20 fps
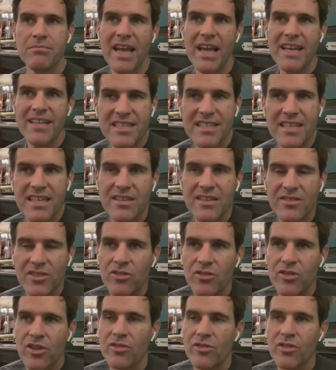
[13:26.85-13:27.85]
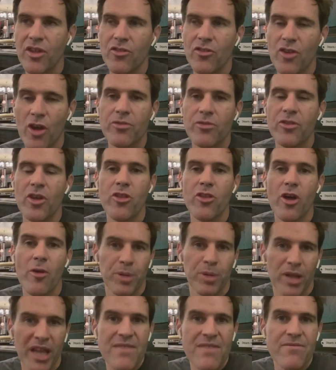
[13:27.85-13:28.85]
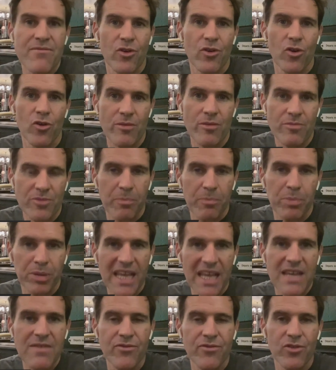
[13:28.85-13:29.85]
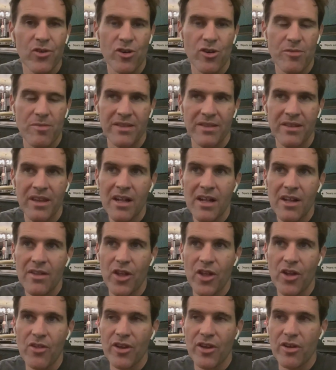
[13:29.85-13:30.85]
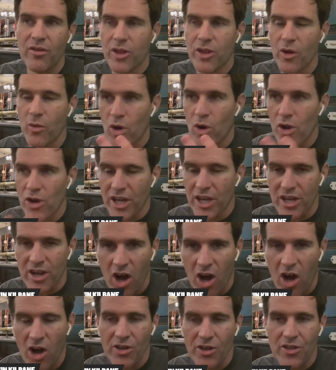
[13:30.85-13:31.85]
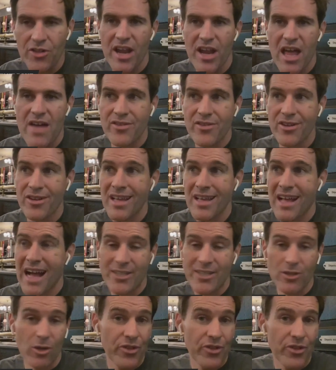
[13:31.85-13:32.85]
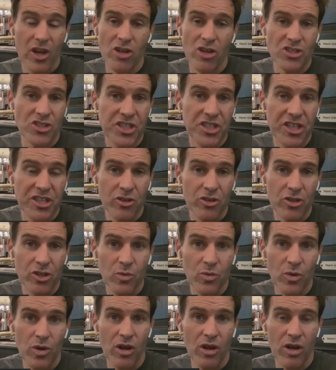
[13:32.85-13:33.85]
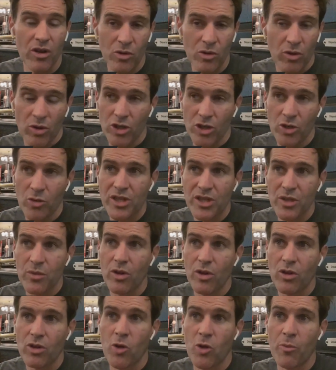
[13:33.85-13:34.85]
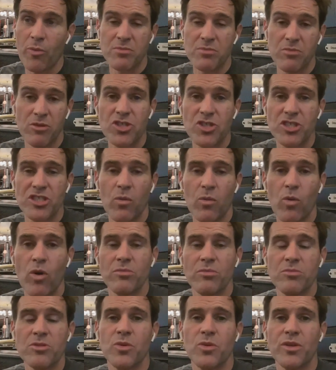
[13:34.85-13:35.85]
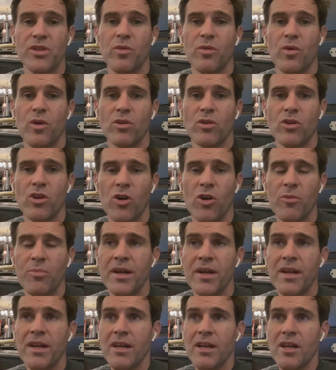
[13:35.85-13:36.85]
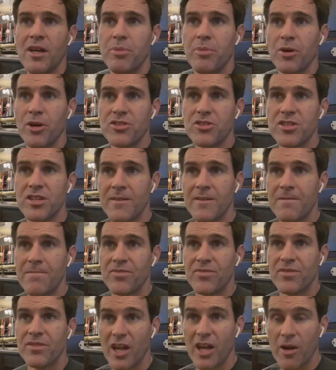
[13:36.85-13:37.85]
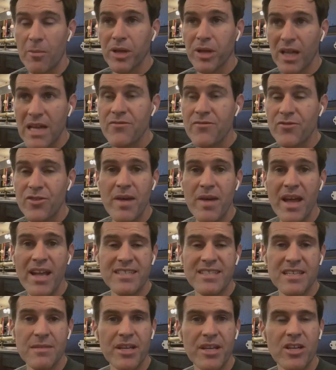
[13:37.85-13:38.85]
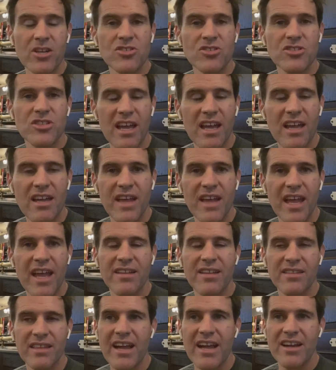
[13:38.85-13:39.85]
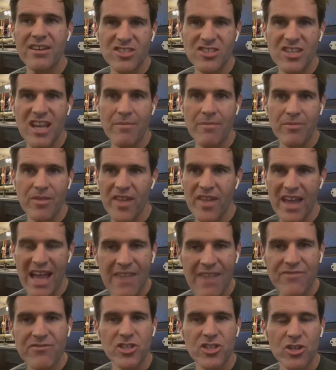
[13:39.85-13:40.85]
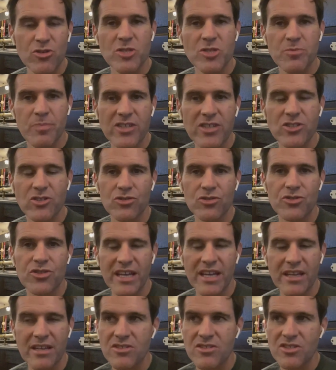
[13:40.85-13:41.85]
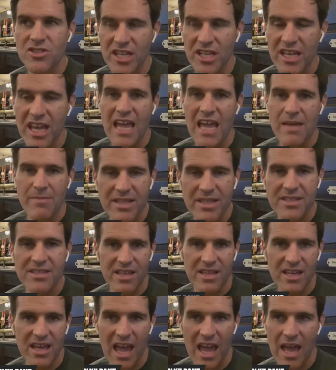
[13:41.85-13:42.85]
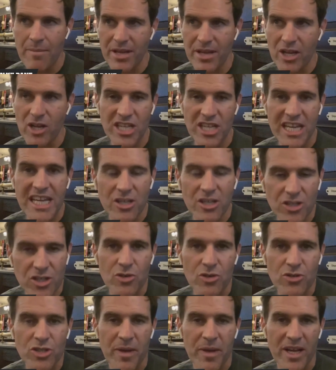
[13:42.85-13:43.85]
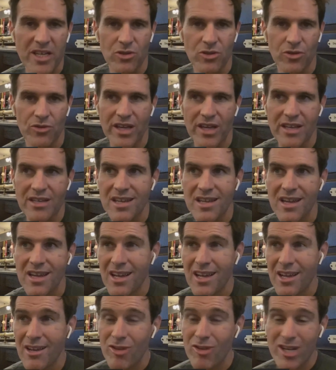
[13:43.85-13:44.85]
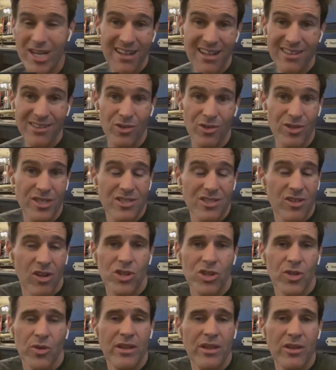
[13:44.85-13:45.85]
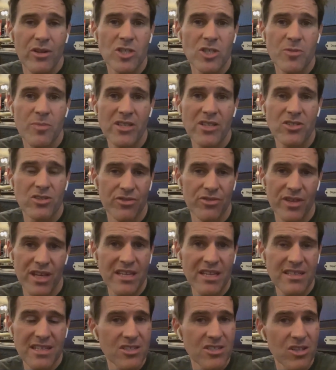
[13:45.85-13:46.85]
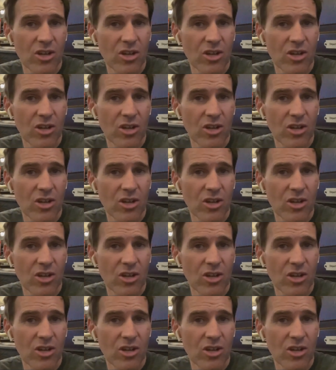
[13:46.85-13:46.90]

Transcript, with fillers: Yeah, Messi, they're, they're, they're, they're playing for him. They're playing for him. And They're, they're working harder than ever. I don't think Argentina are going, to, are going to win the World Cup as much as I want them to win the World Cup. But they're playing for Messi because they, they, they accept that they have to do special things to get him into the game because he can do special things. Ronaldo is not doing those special so, things.